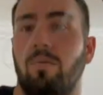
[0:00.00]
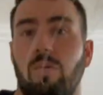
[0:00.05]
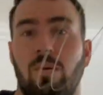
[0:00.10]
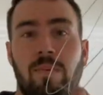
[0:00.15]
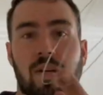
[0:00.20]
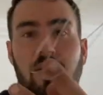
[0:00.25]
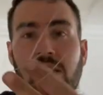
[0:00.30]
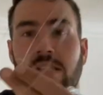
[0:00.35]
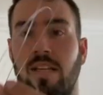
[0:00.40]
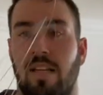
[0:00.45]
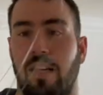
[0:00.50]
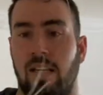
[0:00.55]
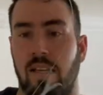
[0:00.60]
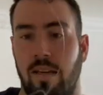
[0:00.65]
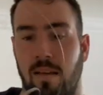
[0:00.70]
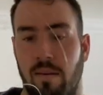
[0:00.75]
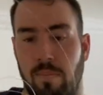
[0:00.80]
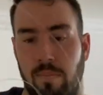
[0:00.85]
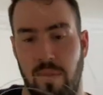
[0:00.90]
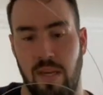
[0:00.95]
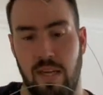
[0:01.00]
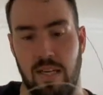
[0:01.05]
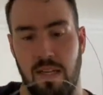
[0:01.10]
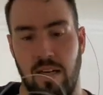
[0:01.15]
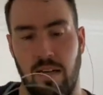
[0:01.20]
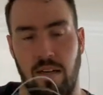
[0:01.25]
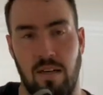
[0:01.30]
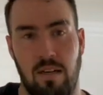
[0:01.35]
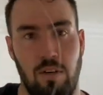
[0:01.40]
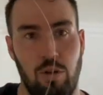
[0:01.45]
we basically make
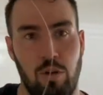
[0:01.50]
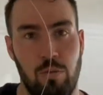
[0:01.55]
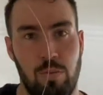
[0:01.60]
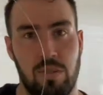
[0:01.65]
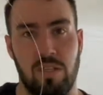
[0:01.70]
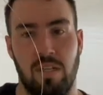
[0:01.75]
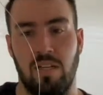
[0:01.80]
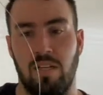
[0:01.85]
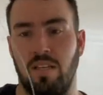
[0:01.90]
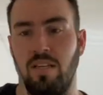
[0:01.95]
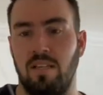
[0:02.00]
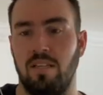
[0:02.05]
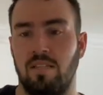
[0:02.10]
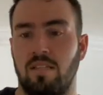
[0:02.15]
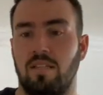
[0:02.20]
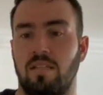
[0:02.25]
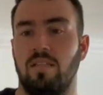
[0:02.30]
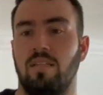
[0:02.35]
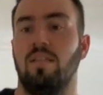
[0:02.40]
little loops out of these.